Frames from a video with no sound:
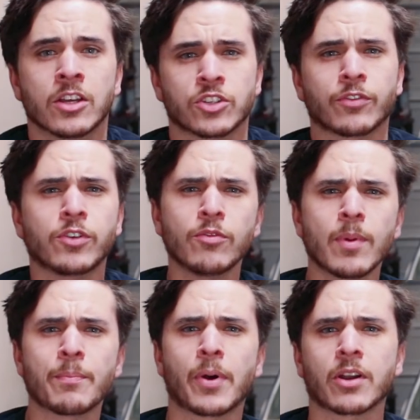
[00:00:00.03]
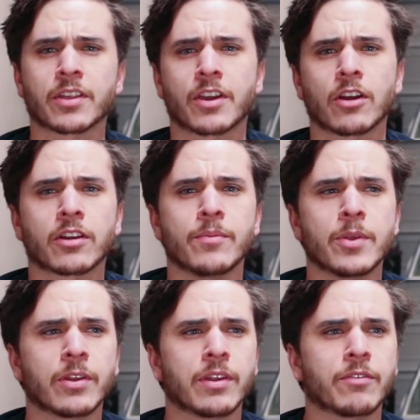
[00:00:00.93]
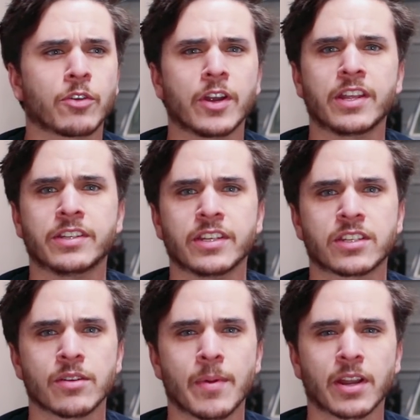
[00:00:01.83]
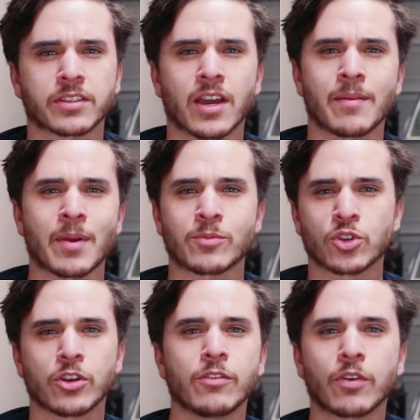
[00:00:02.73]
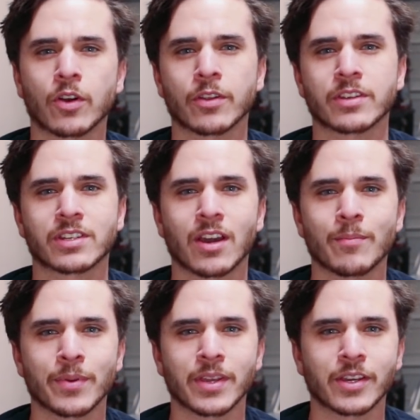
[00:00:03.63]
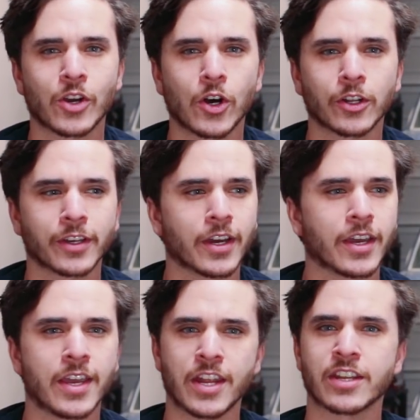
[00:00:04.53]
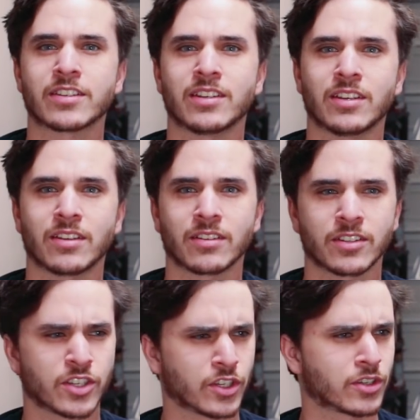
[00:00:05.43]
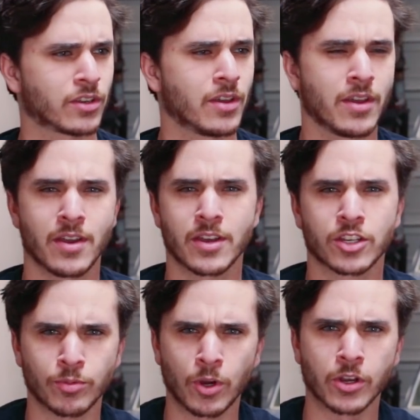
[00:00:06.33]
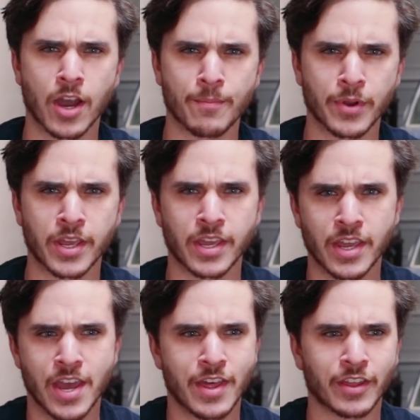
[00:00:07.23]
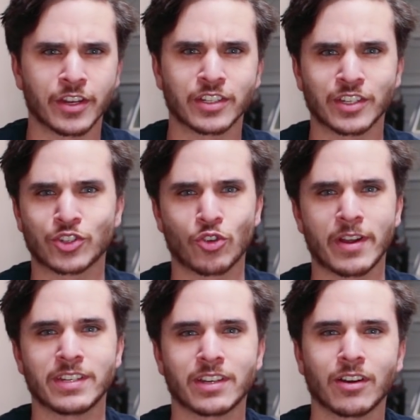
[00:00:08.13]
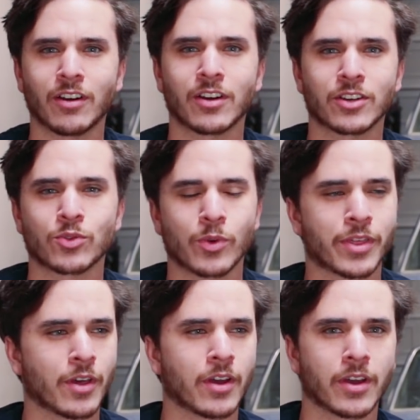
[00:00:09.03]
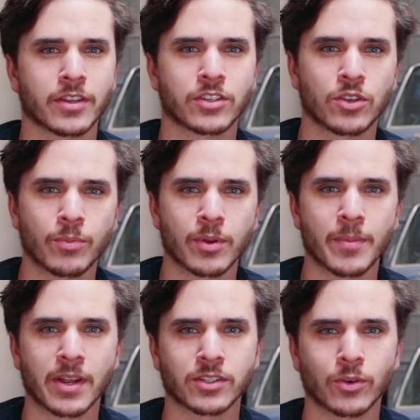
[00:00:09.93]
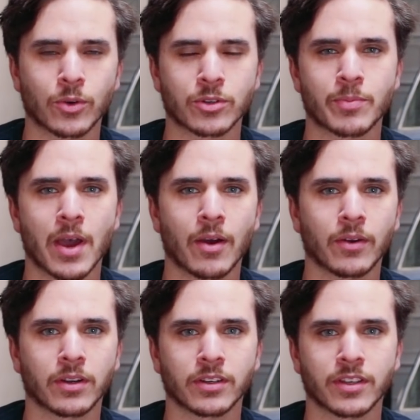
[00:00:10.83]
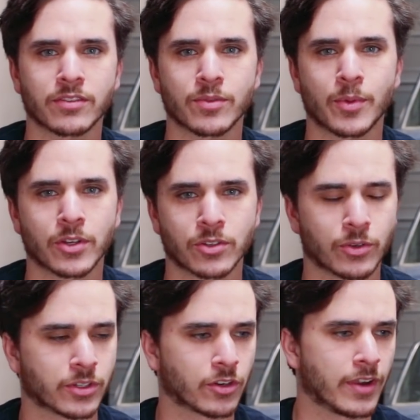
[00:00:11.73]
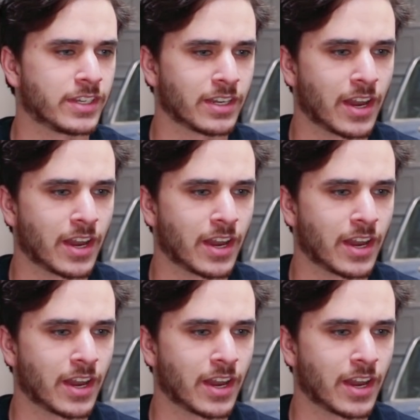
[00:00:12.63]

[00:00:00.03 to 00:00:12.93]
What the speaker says: So if you've been part of the car community for any decent amount of time, I'm sure you've heard of this company called Hennessy. It's this small company that does these crazy cars with stupid amounts of horsepower and gives them all sorts of crazy